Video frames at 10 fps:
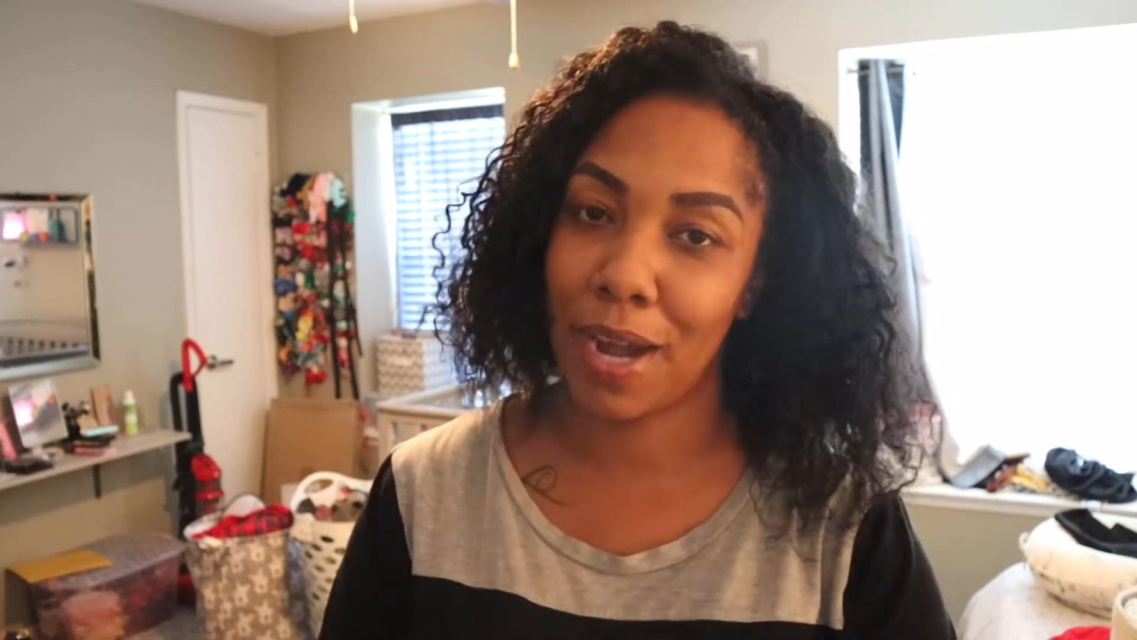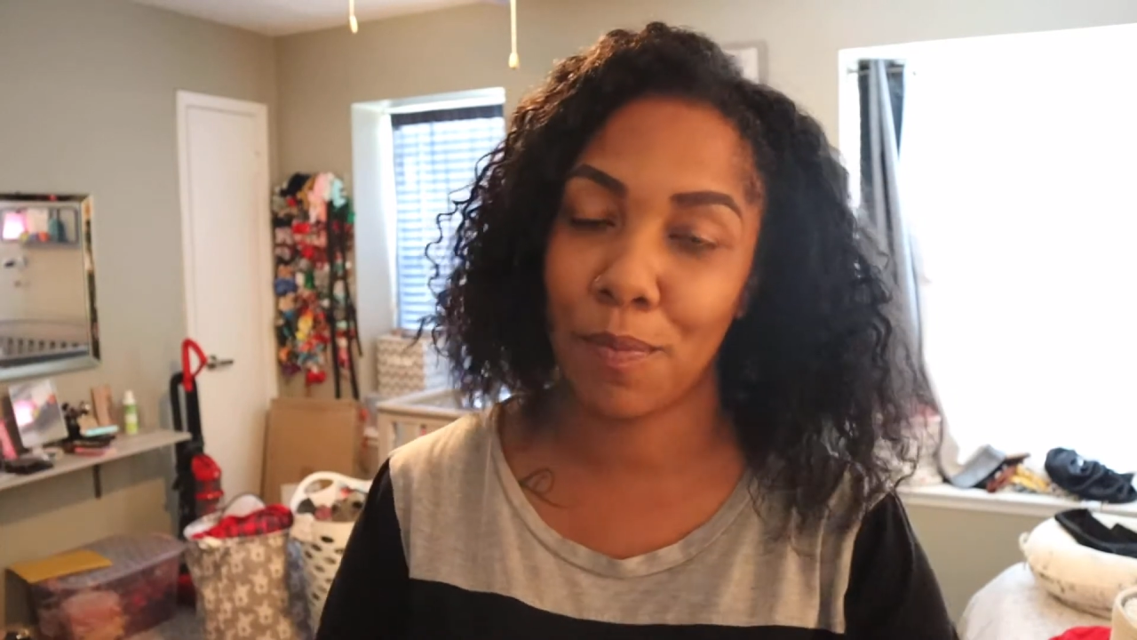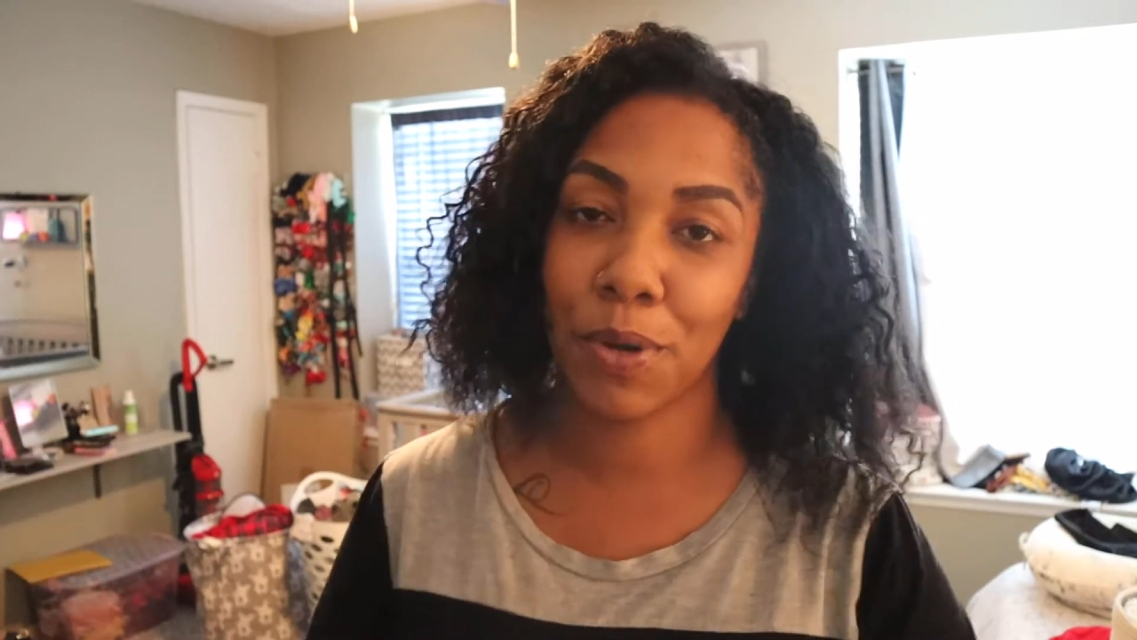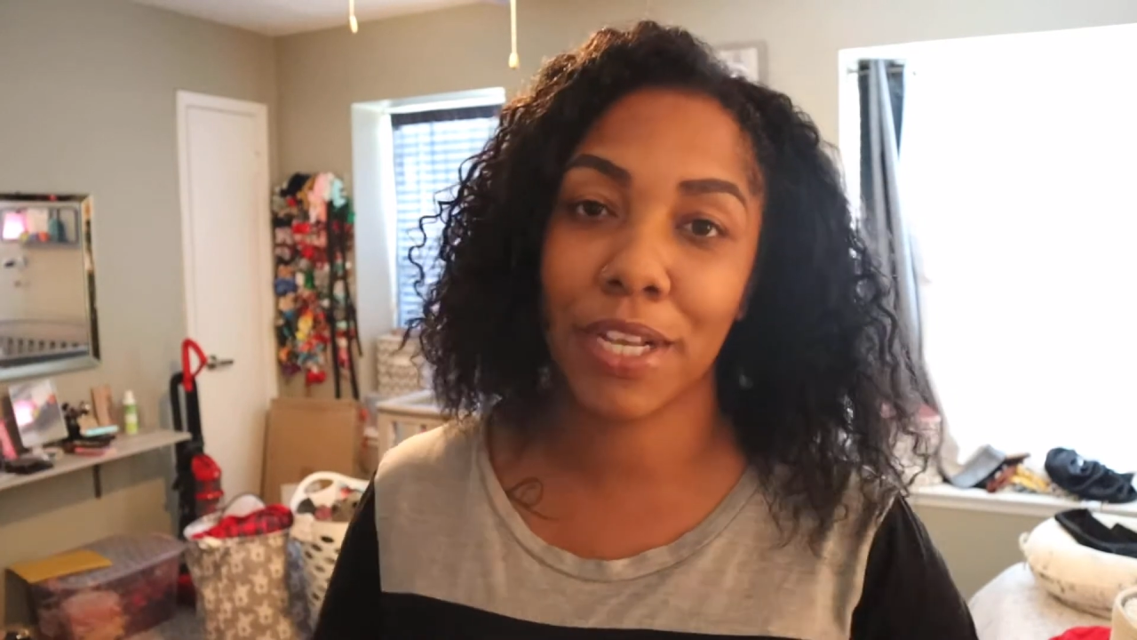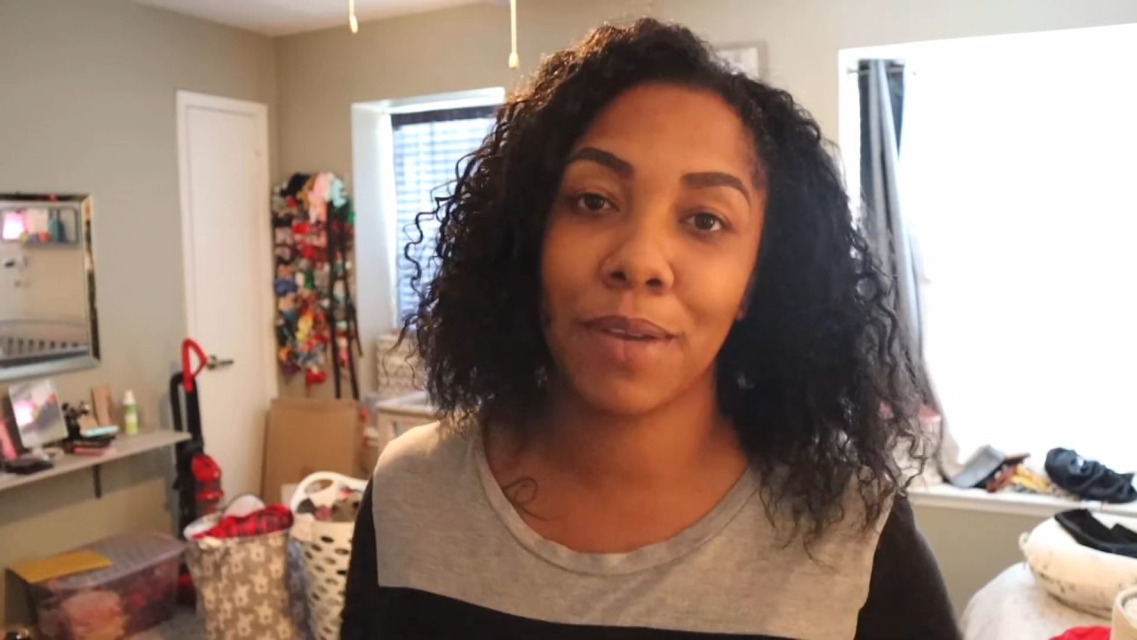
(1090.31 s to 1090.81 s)

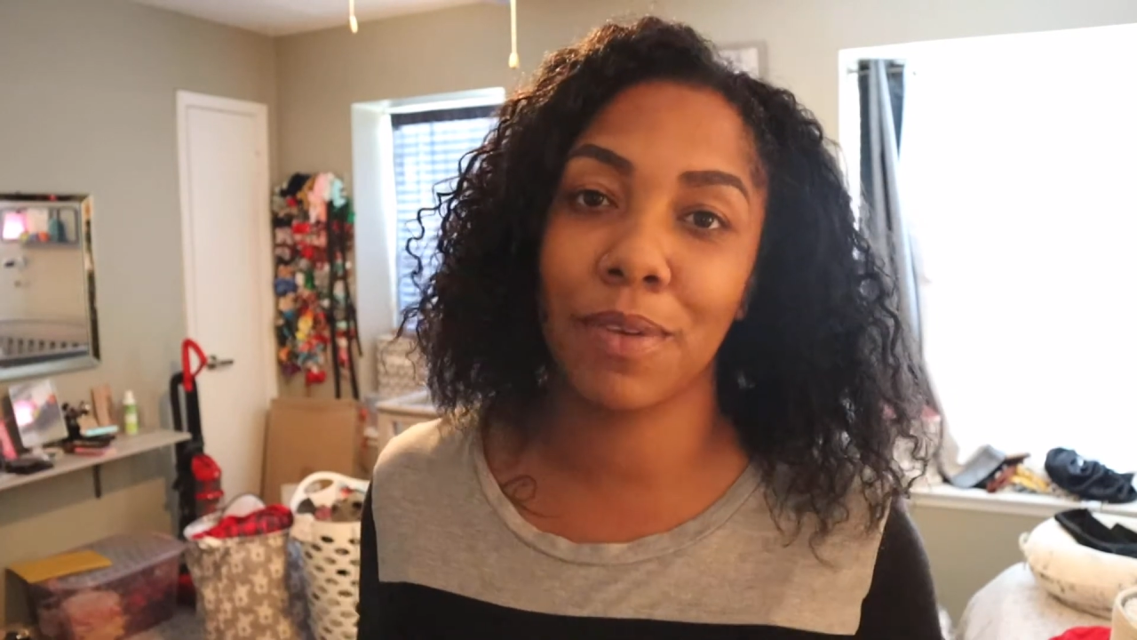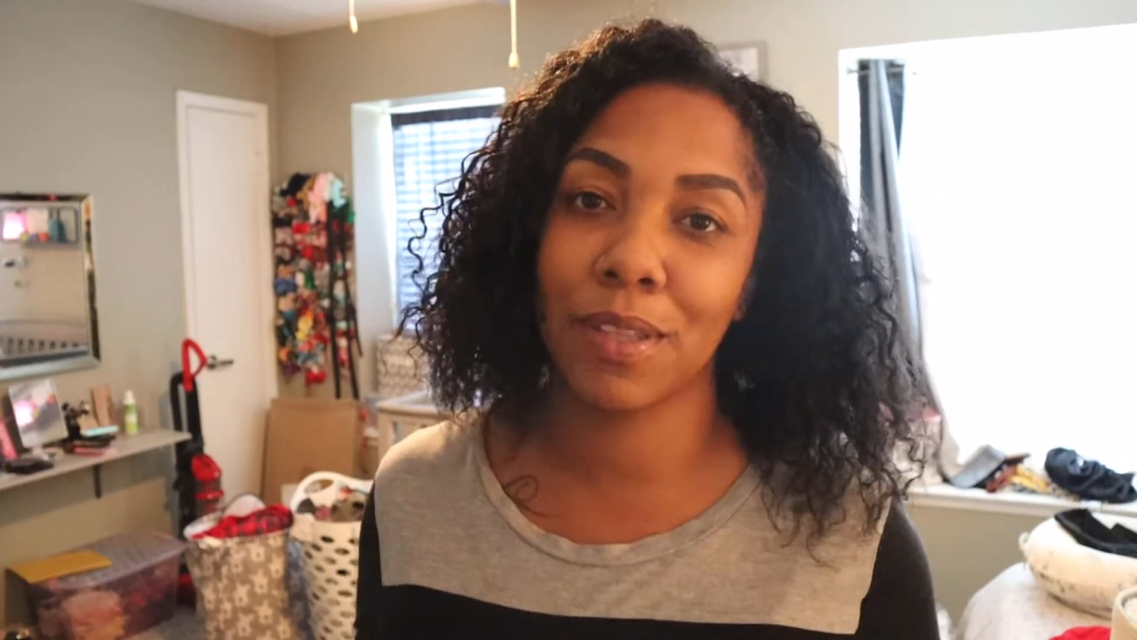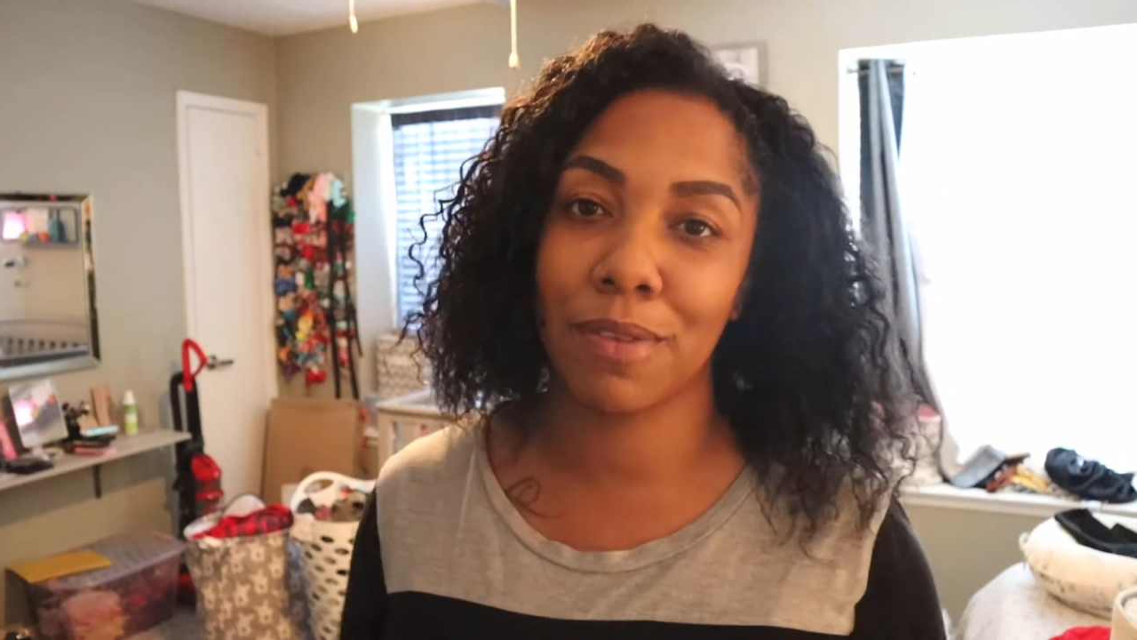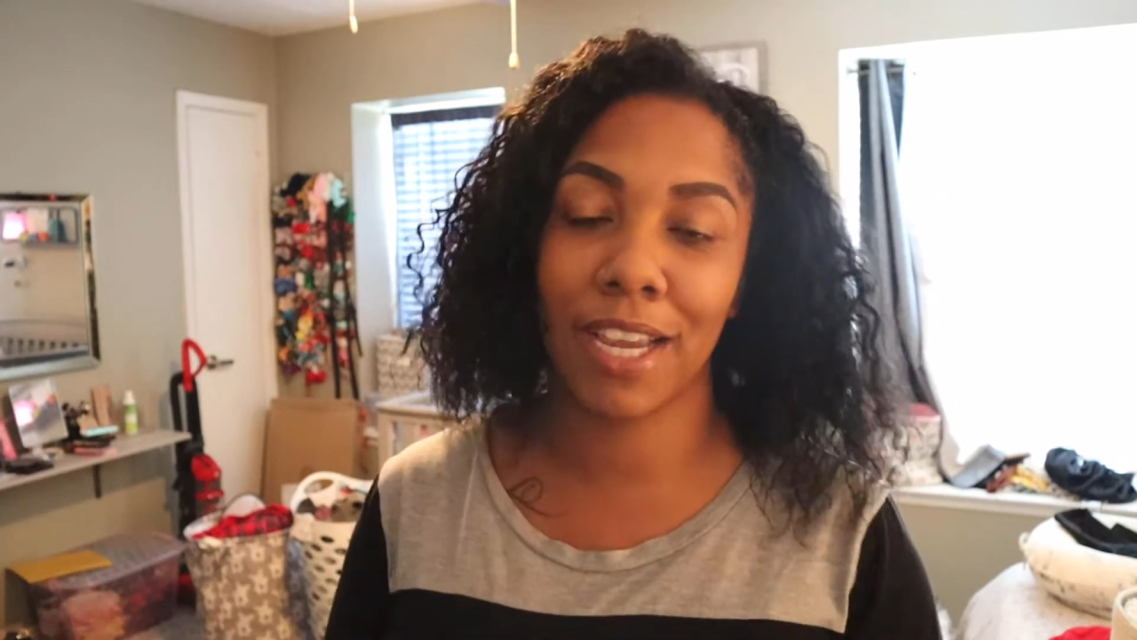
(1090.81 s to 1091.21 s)
I'm working with